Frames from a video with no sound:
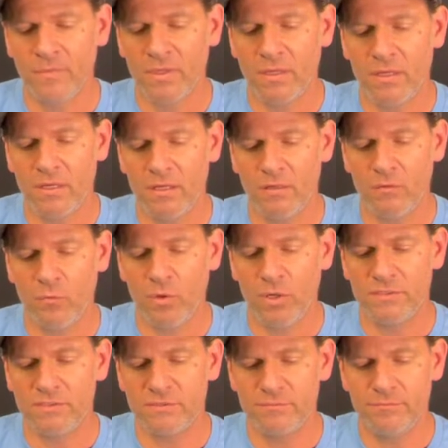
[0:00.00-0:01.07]

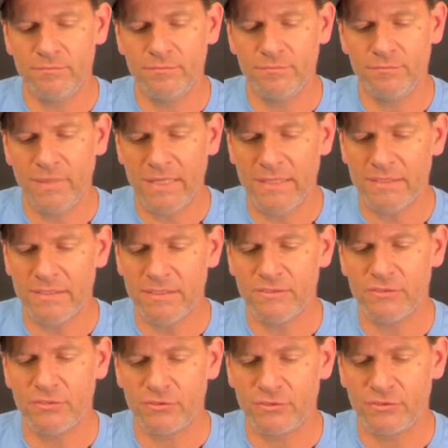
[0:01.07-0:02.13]
was mainly
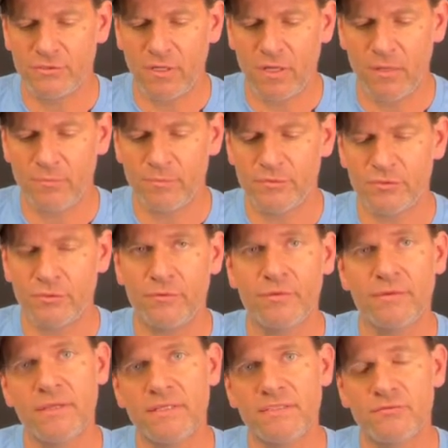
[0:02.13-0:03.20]
to stop
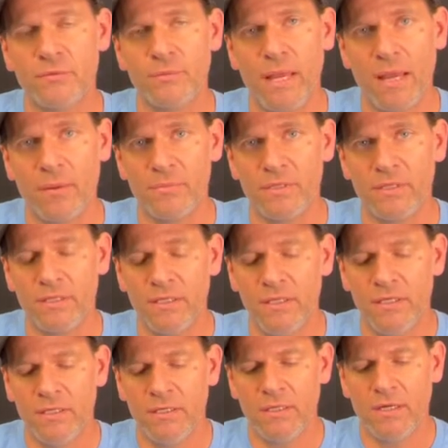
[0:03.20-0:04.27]
certain things from happening
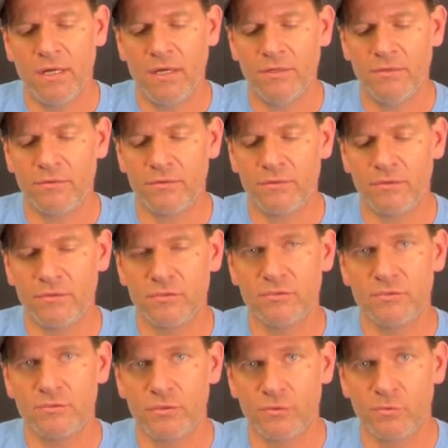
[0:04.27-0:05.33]
under
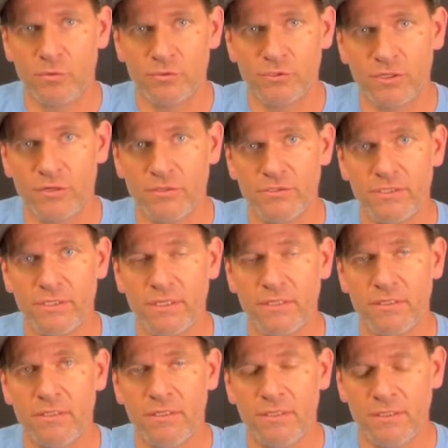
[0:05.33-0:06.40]

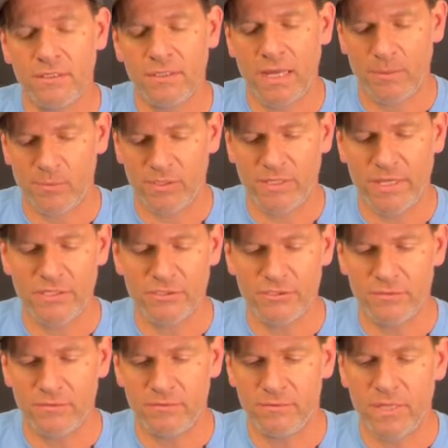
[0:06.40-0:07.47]
turbocharging
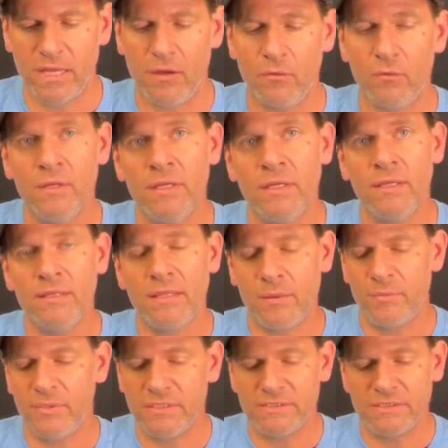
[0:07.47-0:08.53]
application. Now,
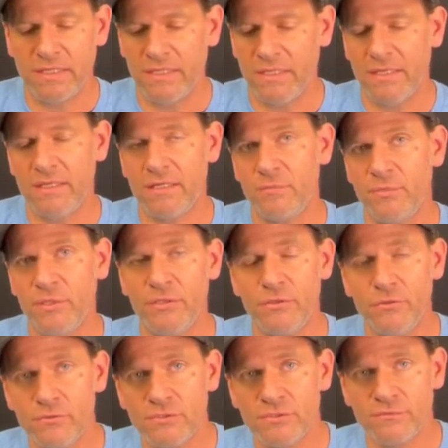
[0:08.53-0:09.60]
that being said, it can be
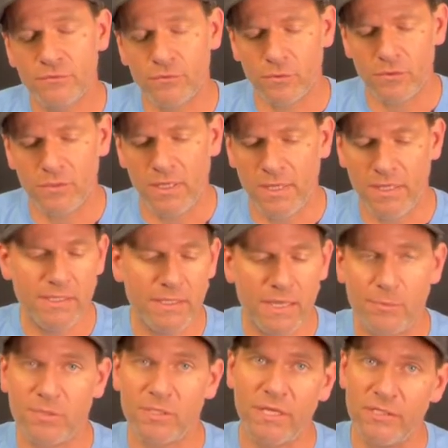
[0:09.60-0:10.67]
used for any
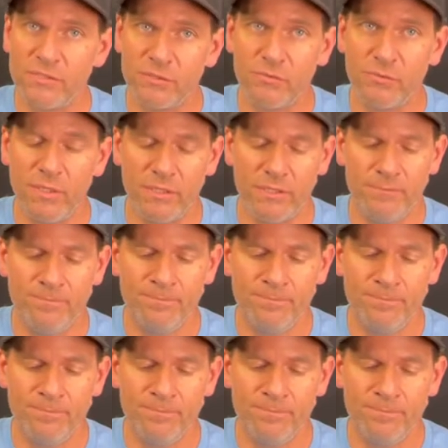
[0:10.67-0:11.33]
application, really.